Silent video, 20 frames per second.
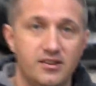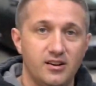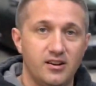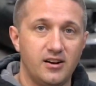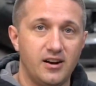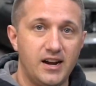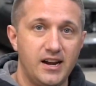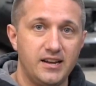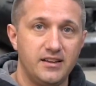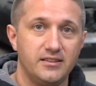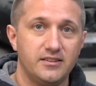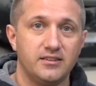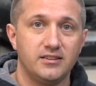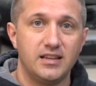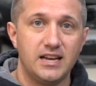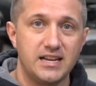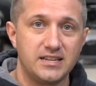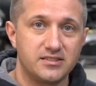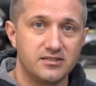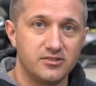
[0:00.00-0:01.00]
All right, the
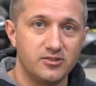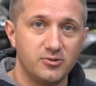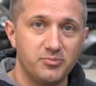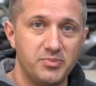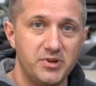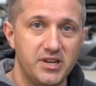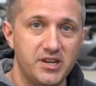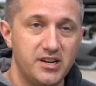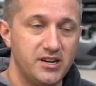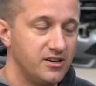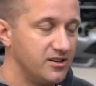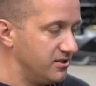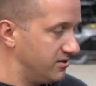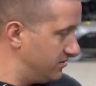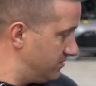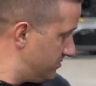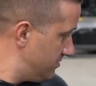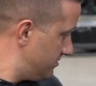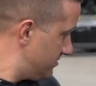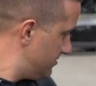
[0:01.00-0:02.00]
last little bit
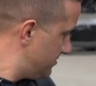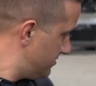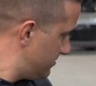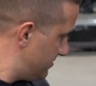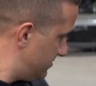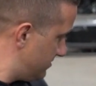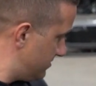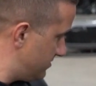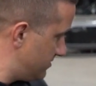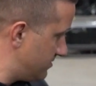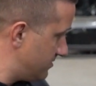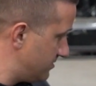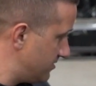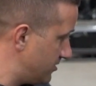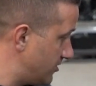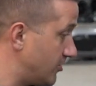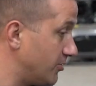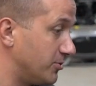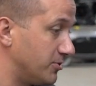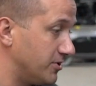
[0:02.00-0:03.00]
here,
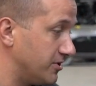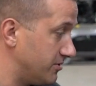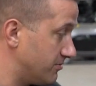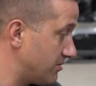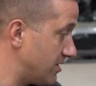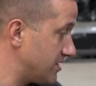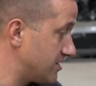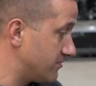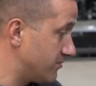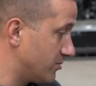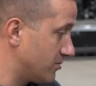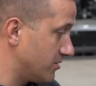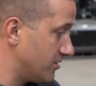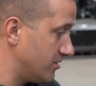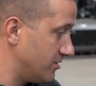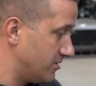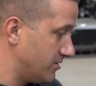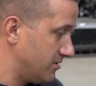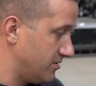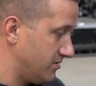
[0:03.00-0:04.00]
coolant
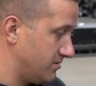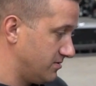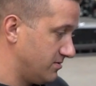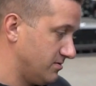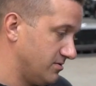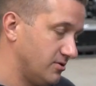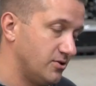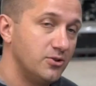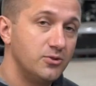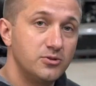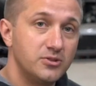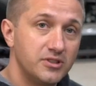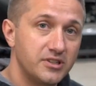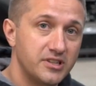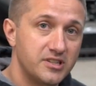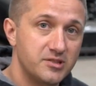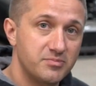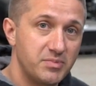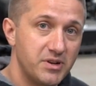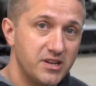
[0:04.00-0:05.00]
reservoir, coolant
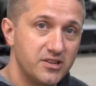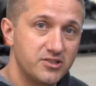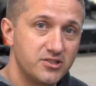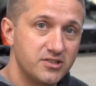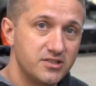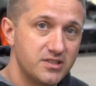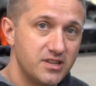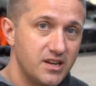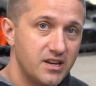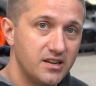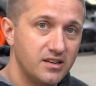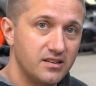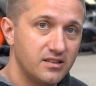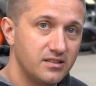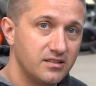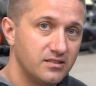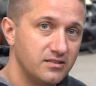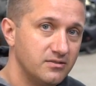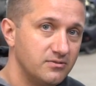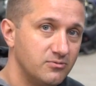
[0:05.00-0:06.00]
expansion tank,
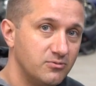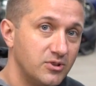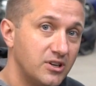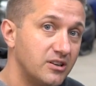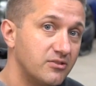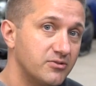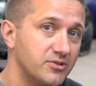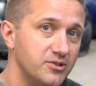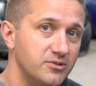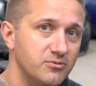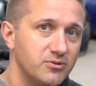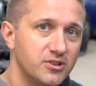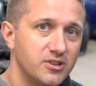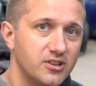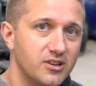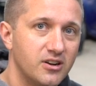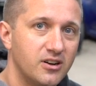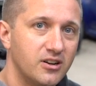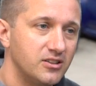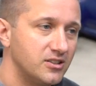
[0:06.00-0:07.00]
whatever you want to
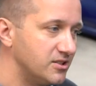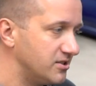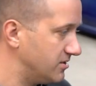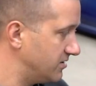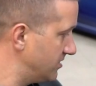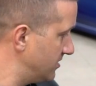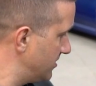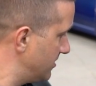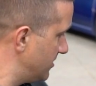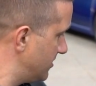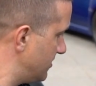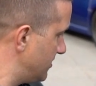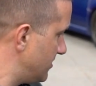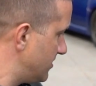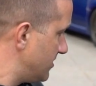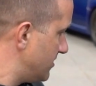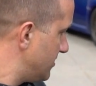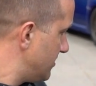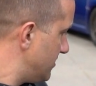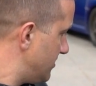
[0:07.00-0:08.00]
call it.
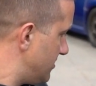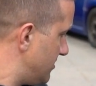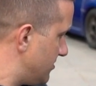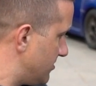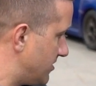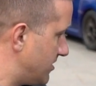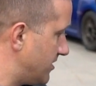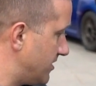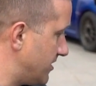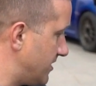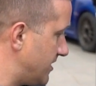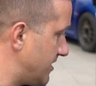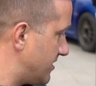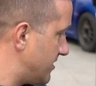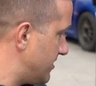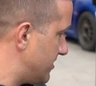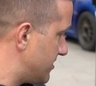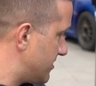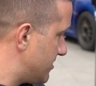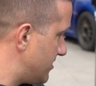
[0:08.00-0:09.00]
Gonna get
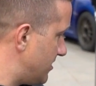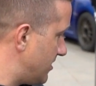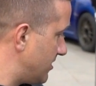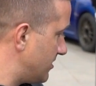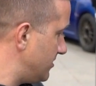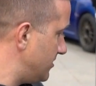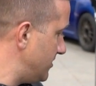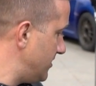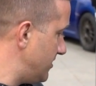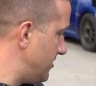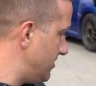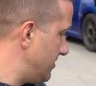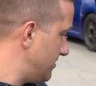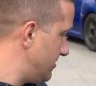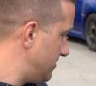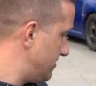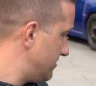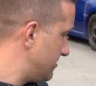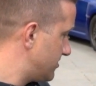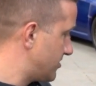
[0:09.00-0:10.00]
this
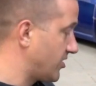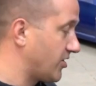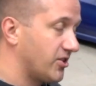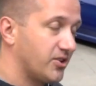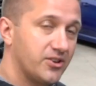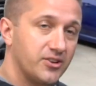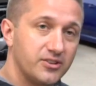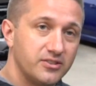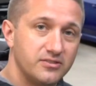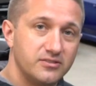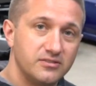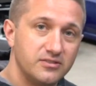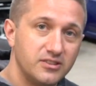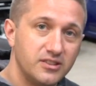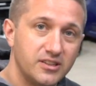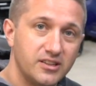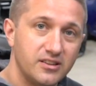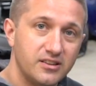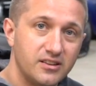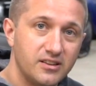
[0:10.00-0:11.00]
ugly turd
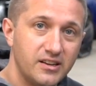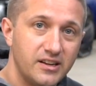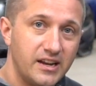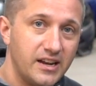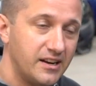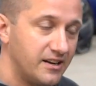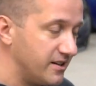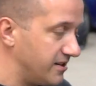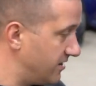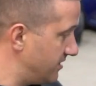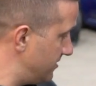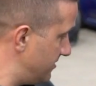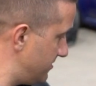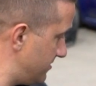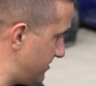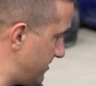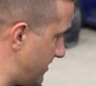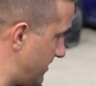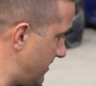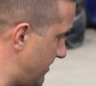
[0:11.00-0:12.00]
looking thing out of
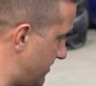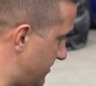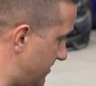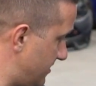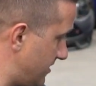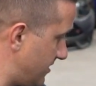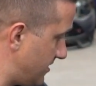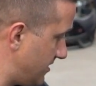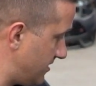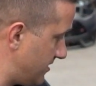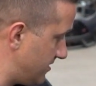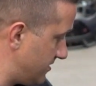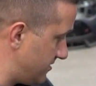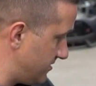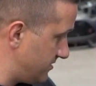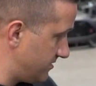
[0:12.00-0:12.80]
here and uh,